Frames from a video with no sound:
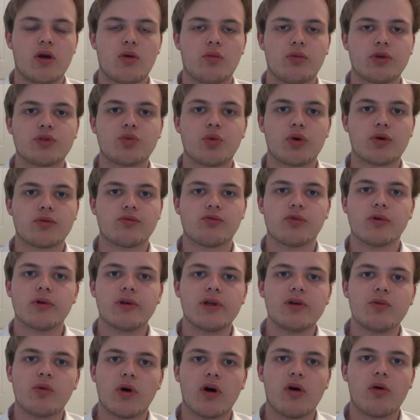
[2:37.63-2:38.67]
which worked
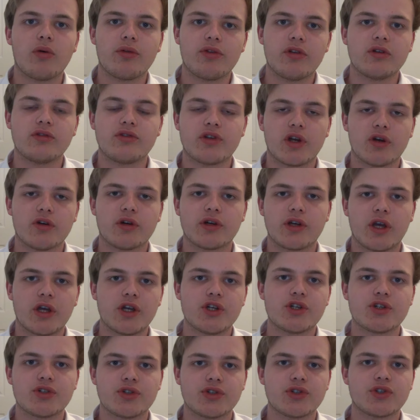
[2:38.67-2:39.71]
really well with the
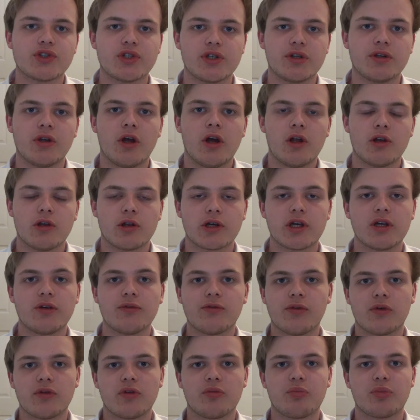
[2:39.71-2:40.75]
interrogation scene, looking
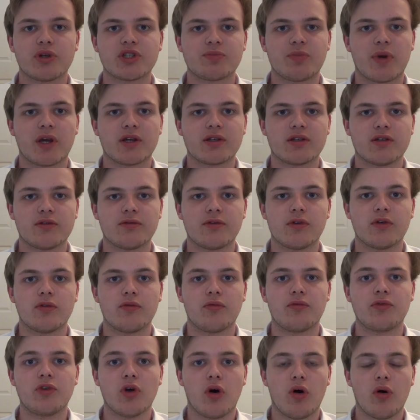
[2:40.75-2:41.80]
from the perspective
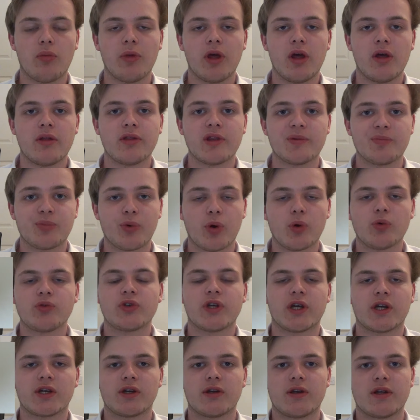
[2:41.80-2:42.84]
of Dom, the
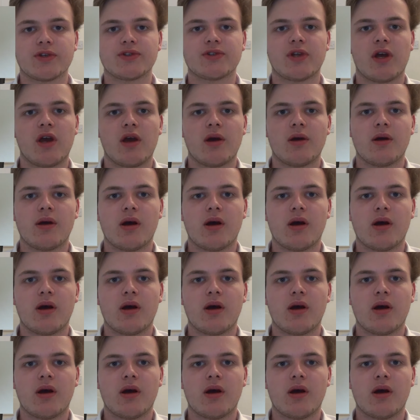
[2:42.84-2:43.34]
protagonist,